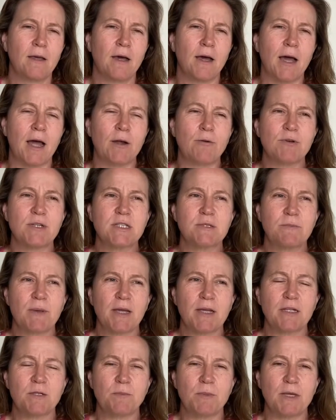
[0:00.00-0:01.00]
I
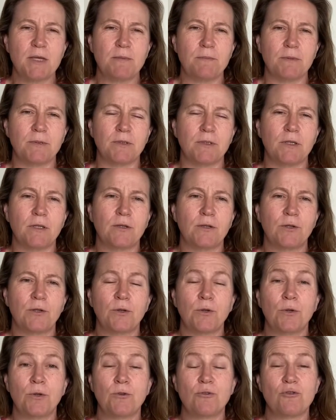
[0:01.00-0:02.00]
respect people
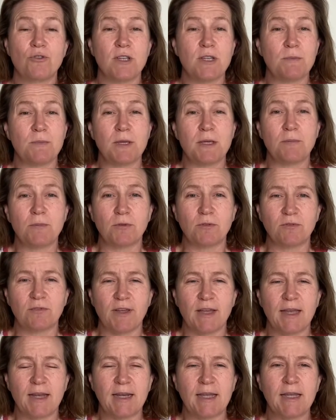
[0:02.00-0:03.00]
who treat people
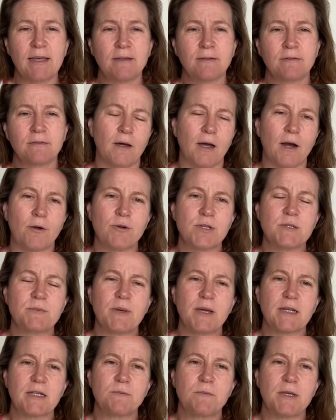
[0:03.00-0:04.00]
fairly. I
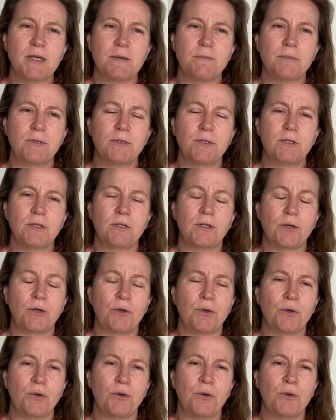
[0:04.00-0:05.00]
respect people
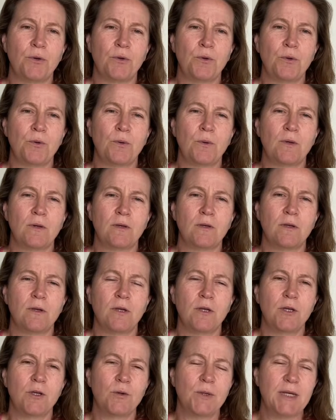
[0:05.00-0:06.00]
who
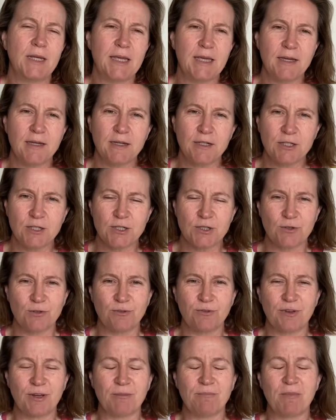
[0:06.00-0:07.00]
adhere to sort
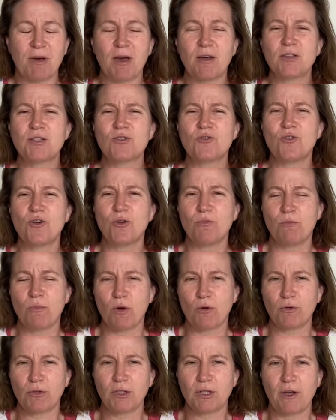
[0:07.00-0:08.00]
of a strong
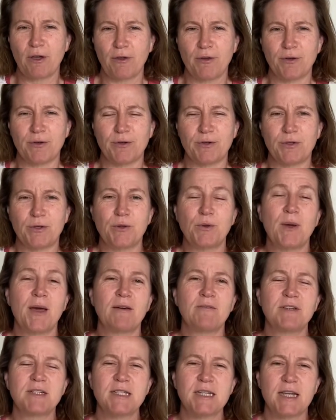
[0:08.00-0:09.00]
moral code, who
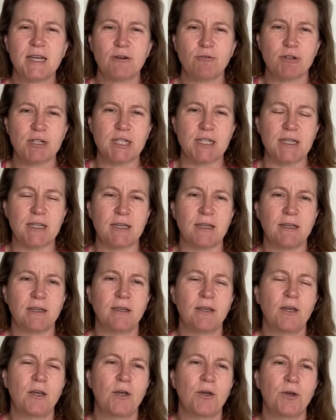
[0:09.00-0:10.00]
have integrity,
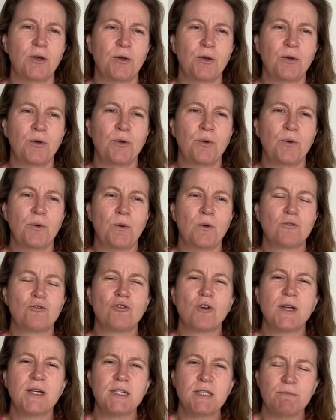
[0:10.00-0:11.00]
who
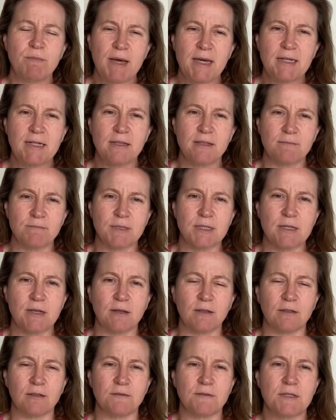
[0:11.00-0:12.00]
try to better
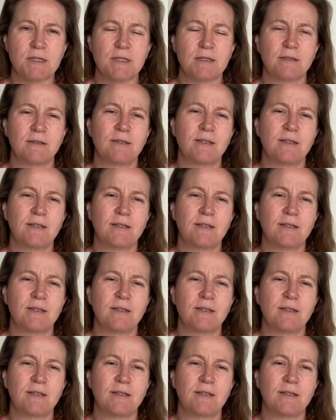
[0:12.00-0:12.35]
themselves.